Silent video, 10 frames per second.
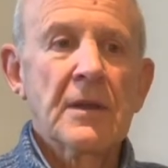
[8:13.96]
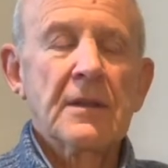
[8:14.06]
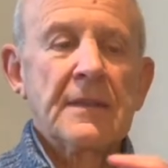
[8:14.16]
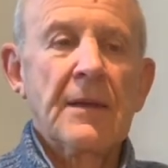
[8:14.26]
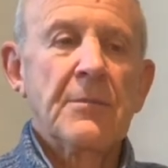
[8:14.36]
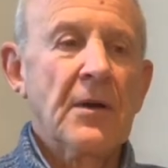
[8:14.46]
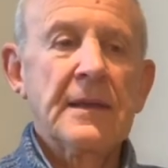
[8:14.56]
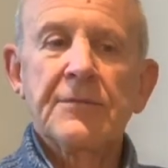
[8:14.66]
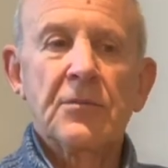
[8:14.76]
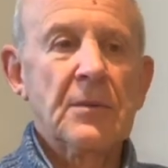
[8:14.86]
that might
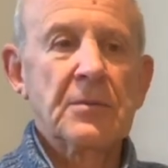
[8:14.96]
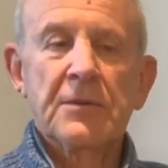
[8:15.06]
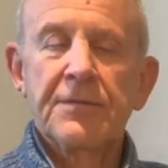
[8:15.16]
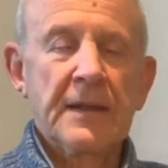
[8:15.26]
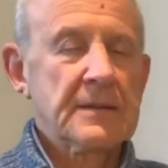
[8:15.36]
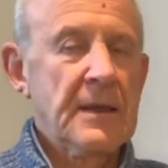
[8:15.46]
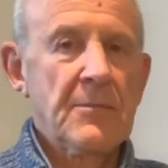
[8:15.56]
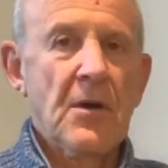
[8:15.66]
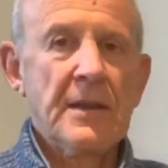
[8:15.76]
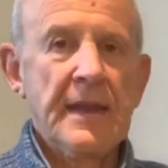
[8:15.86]
have a ripple effect, that
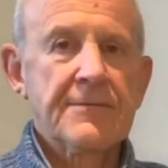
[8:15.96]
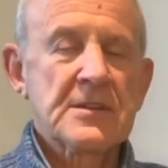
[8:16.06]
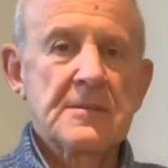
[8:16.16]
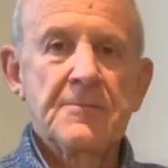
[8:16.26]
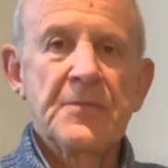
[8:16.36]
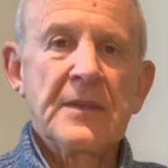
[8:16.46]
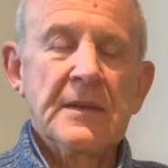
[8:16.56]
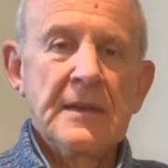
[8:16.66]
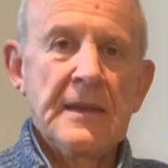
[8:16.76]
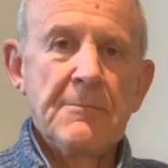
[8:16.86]
might have some
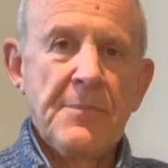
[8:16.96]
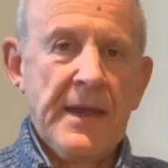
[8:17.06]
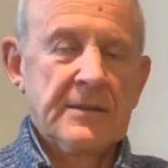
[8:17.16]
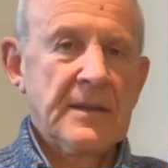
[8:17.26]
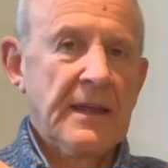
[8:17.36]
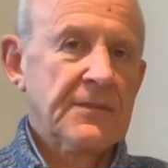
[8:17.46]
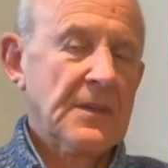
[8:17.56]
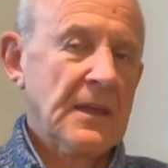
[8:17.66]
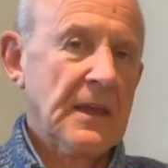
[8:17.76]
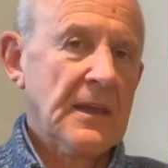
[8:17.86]
impact out
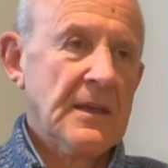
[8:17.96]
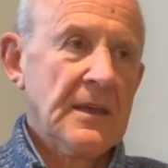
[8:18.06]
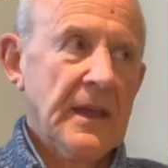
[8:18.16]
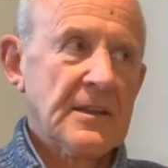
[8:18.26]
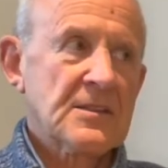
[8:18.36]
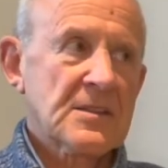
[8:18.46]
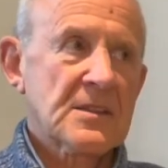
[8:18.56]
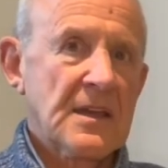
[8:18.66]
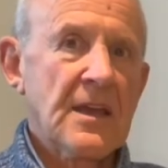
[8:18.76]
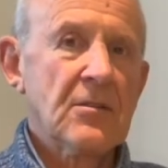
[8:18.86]
there. And it's
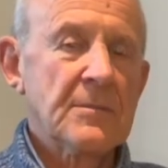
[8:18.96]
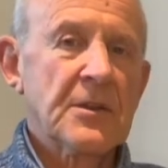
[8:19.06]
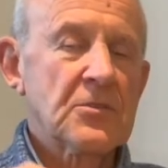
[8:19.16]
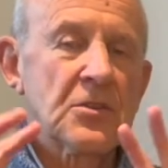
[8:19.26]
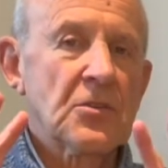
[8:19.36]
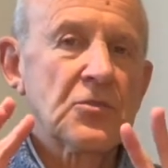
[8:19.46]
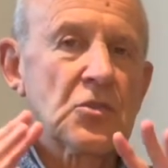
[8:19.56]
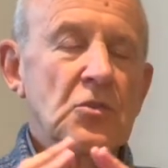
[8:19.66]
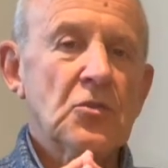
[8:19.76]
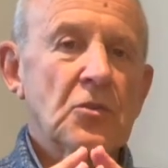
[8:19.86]
scary because you're not
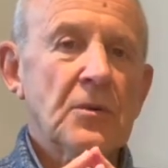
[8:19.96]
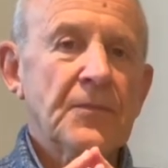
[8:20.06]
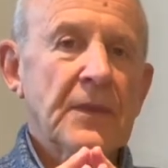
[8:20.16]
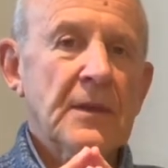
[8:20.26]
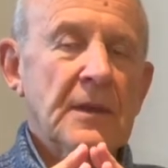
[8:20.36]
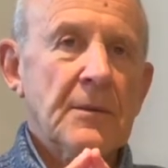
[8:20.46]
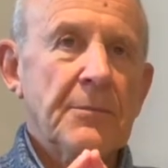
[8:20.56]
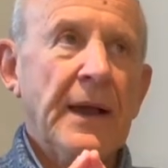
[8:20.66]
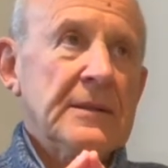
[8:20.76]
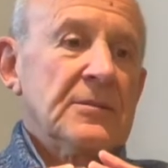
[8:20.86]
sure.
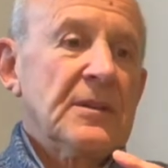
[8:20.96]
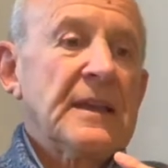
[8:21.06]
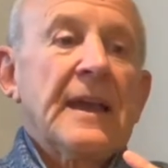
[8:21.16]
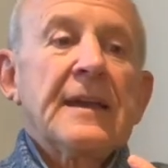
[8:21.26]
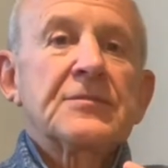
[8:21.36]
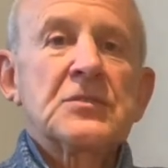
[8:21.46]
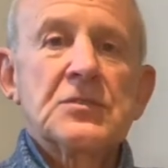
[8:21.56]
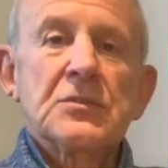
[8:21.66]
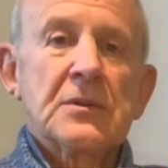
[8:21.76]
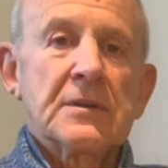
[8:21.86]
But you have to
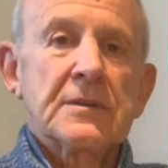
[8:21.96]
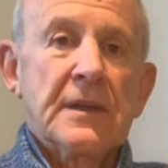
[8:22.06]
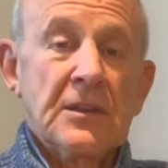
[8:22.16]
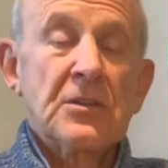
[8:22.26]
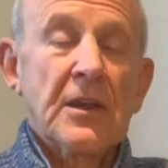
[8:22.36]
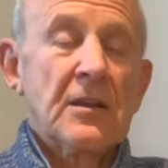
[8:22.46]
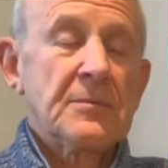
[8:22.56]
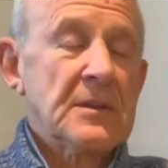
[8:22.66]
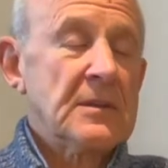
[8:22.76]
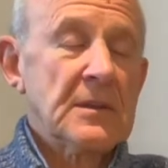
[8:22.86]
do it, and you're going
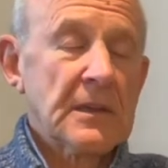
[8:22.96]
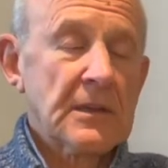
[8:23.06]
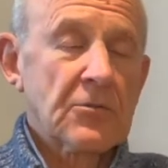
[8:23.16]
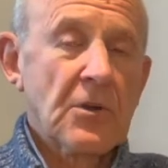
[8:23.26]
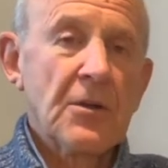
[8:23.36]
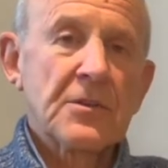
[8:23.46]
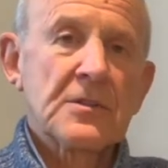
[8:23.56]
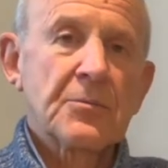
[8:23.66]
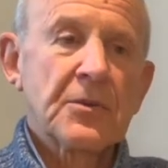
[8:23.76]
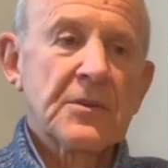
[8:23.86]
to grow as
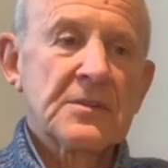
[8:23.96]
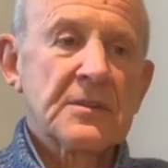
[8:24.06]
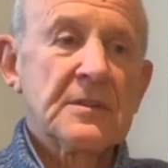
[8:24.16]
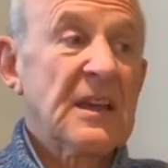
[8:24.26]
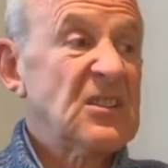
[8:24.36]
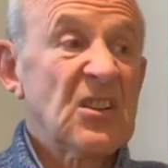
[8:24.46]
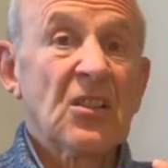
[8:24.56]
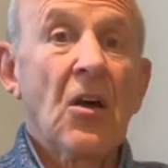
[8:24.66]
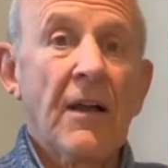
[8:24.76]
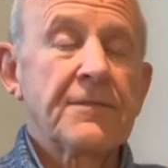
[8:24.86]
a person, and your
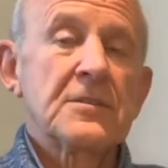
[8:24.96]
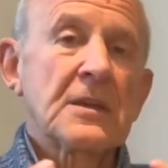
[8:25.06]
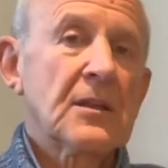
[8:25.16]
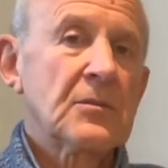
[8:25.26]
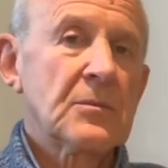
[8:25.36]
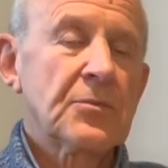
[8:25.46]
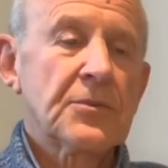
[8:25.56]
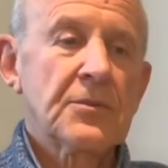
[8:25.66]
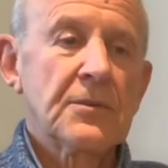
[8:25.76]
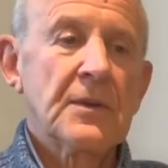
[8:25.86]
life is going to
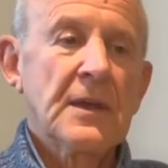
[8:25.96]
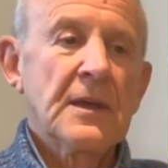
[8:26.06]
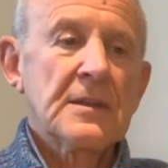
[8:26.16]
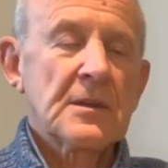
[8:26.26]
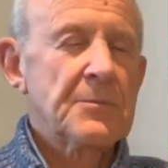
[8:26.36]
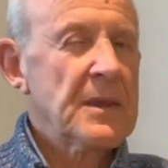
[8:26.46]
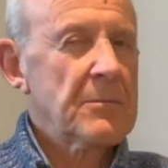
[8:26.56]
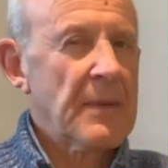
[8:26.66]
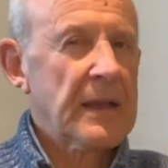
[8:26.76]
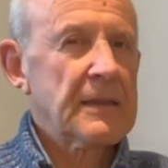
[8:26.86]
improve. So pink
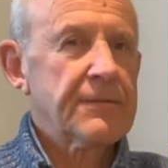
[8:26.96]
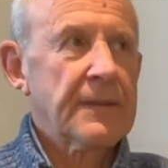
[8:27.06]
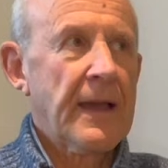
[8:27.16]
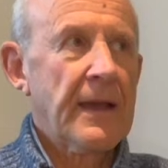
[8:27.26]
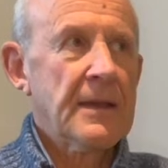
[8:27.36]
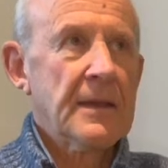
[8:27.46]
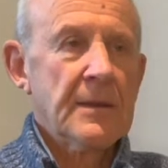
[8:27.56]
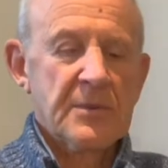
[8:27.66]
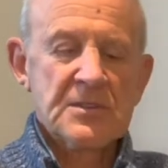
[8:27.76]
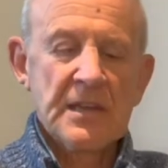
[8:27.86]
monkeyflower,
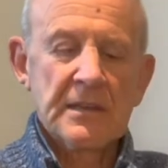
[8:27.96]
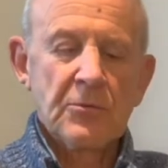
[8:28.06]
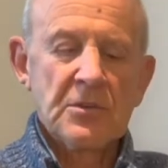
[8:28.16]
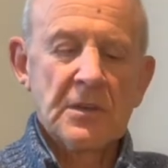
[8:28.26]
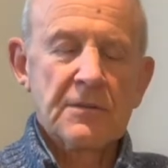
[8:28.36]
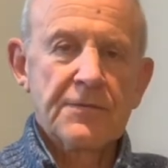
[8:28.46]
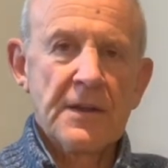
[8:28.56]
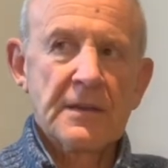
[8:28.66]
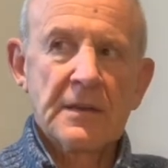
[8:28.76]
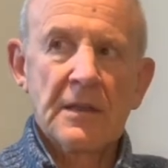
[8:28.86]
particularly when you're
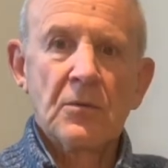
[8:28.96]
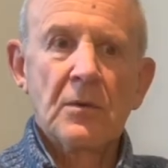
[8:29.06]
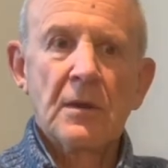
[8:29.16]
confronting it,